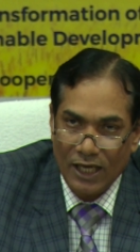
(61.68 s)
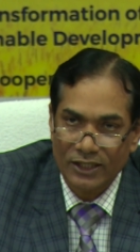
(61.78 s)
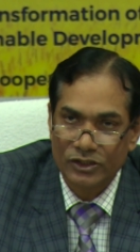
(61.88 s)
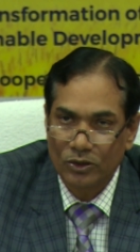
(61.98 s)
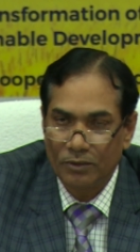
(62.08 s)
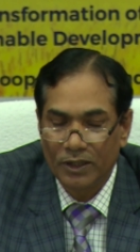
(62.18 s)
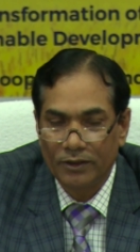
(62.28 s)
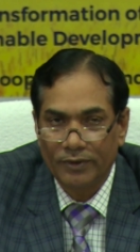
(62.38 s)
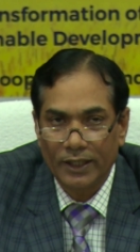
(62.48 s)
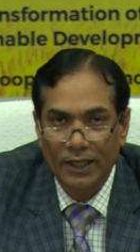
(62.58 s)
thanks to government
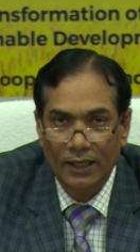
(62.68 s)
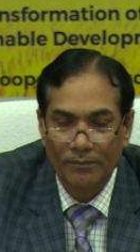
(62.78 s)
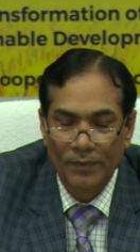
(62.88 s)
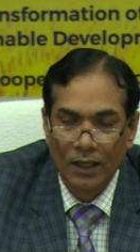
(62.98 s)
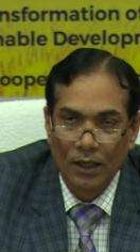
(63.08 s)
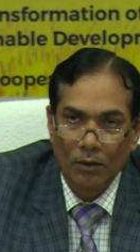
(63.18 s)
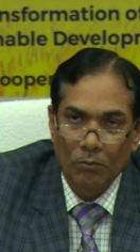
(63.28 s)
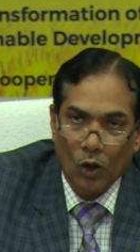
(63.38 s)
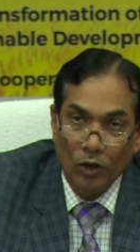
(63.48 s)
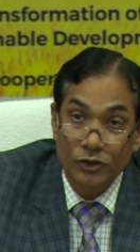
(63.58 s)
of india
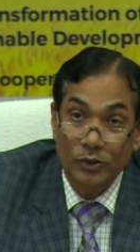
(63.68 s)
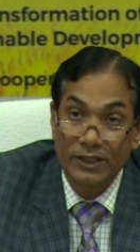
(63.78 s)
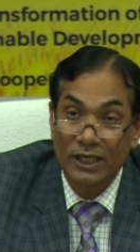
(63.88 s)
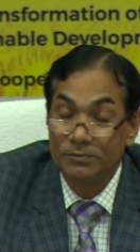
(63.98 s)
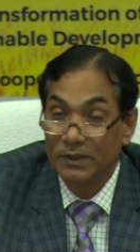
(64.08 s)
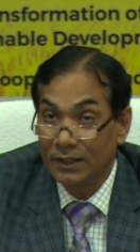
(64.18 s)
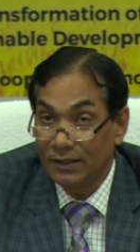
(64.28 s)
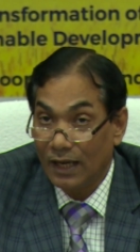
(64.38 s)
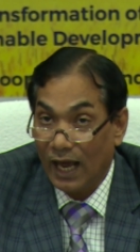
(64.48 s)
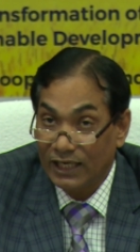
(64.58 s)
but also it has
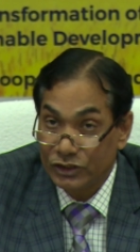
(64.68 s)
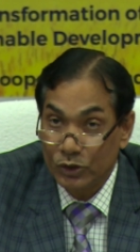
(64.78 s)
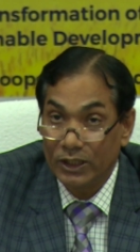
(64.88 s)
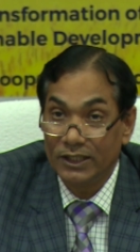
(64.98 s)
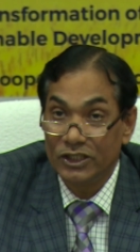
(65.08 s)
been actually